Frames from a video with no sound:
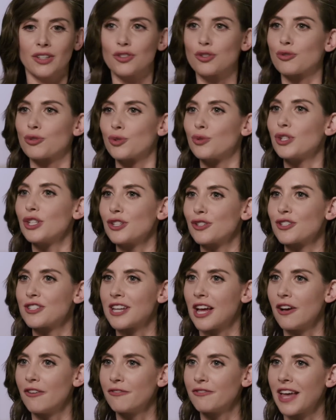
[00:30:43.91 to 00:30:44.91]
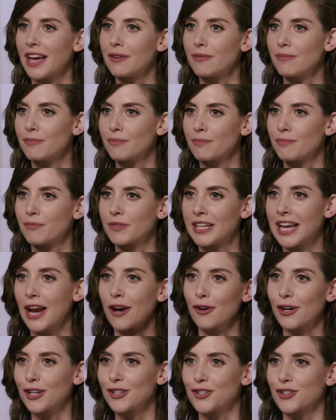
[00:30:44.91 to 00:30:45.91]
true to yourself, that
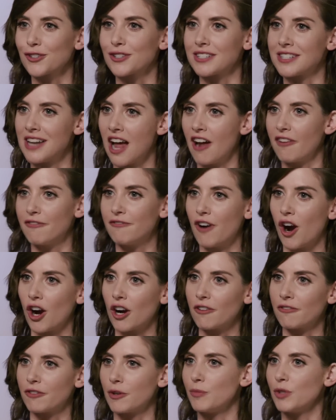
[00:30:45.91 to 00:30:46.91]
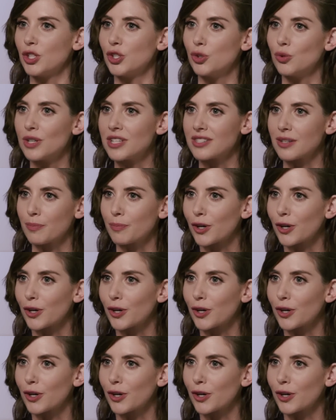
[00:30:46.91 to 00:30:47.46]
character is not far from you as a